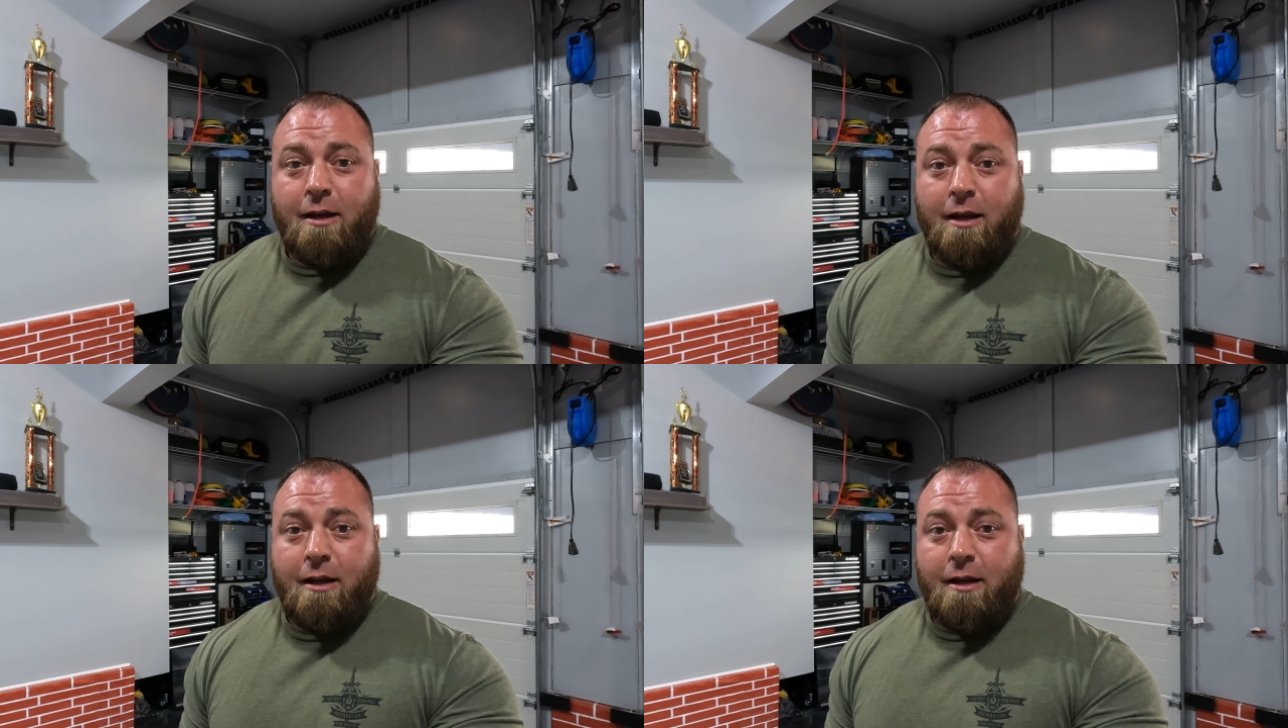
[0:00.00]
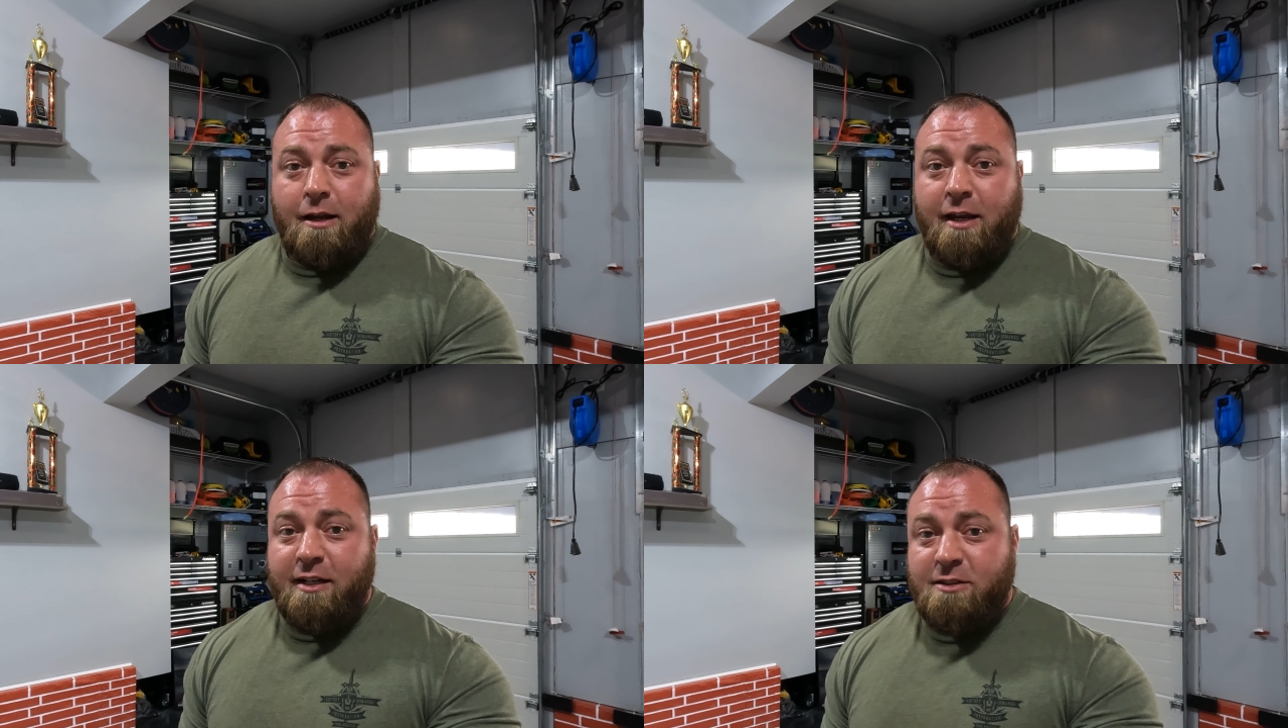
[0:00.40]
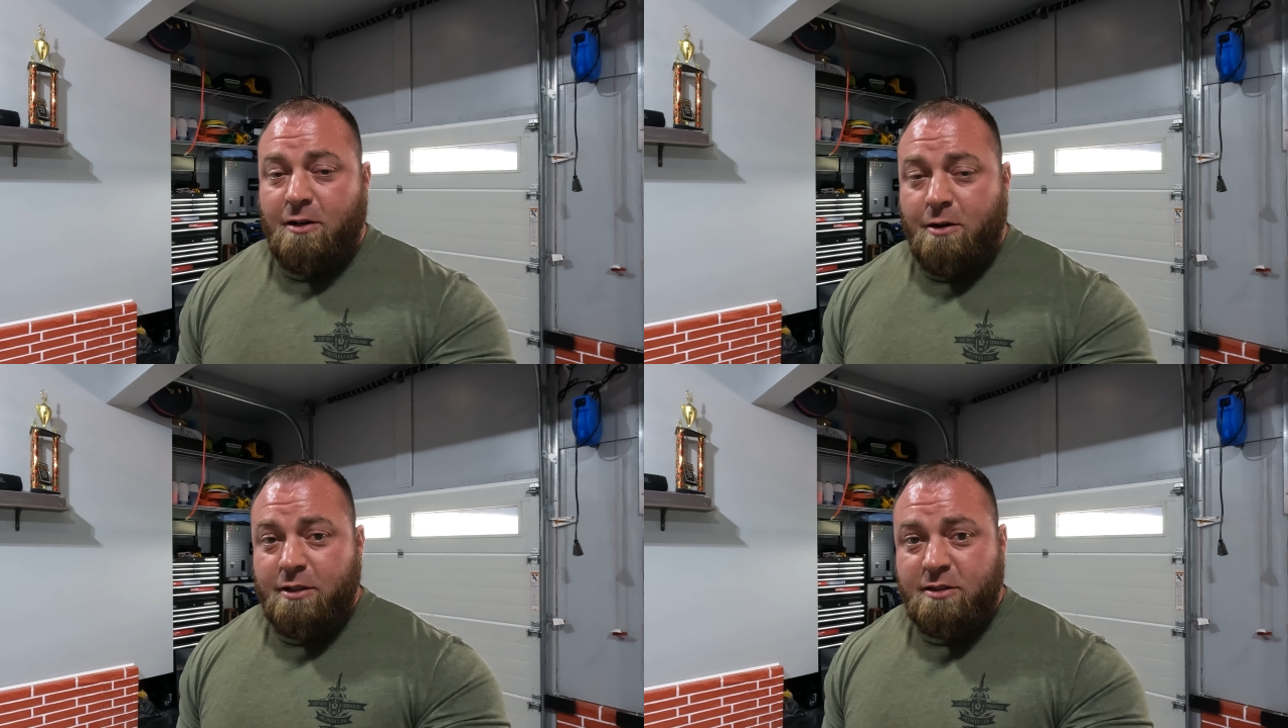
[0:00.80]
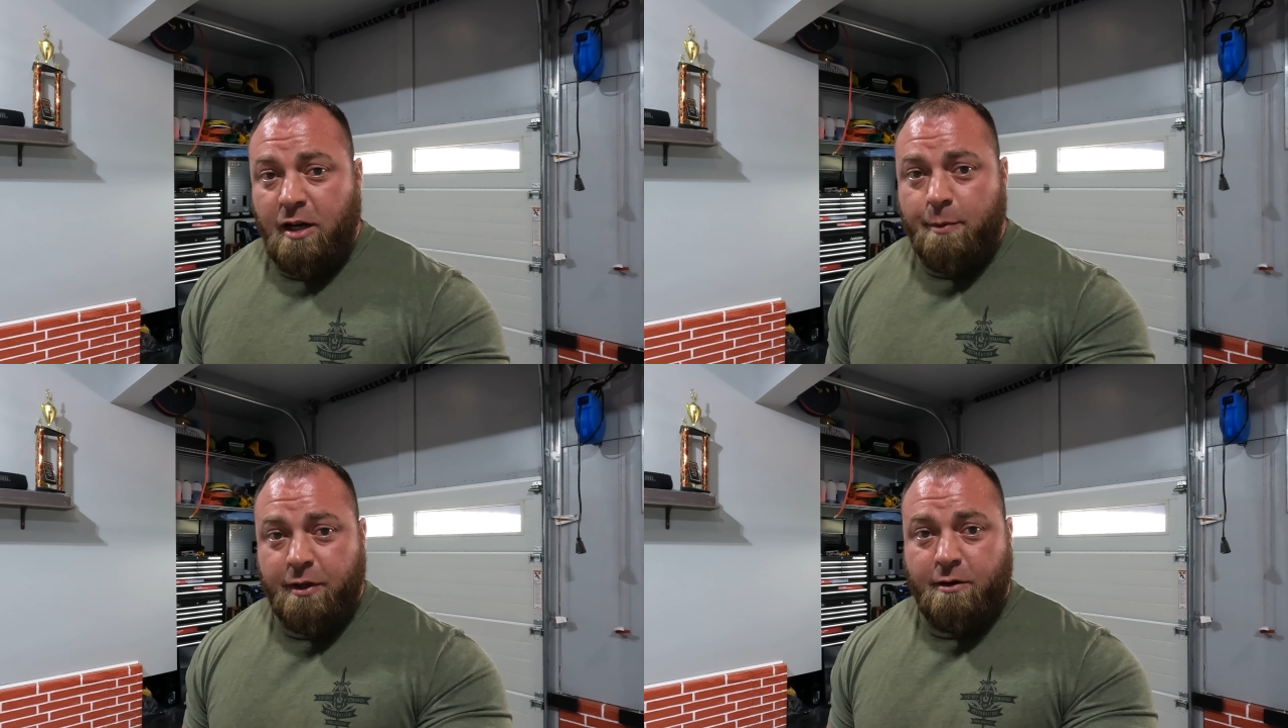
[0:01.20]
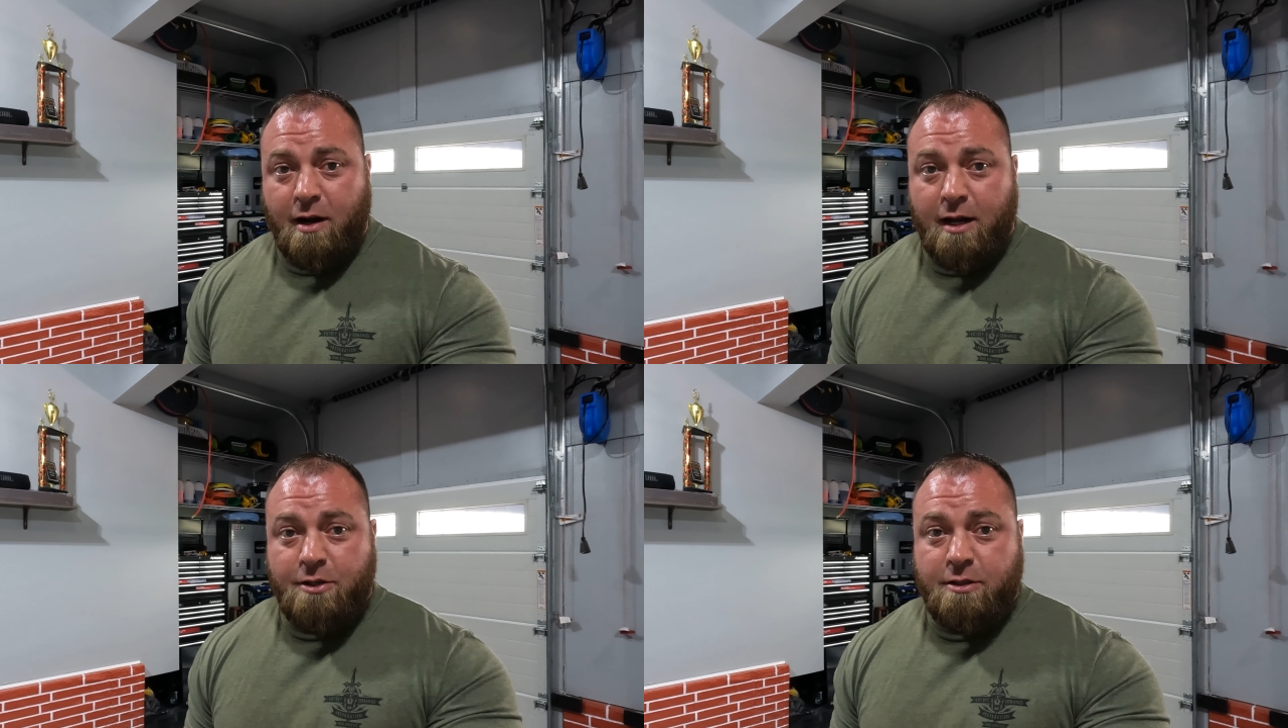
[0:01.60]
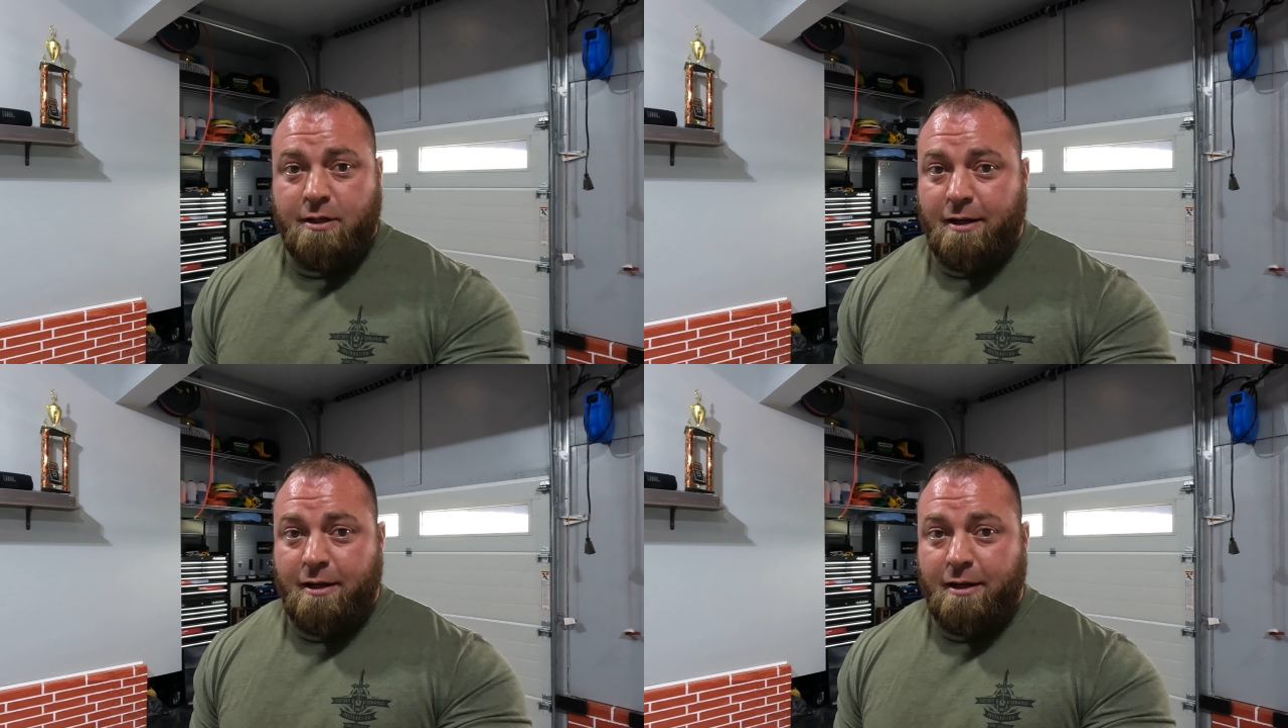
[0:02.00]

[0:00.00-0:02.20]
he saw the slope in the garage.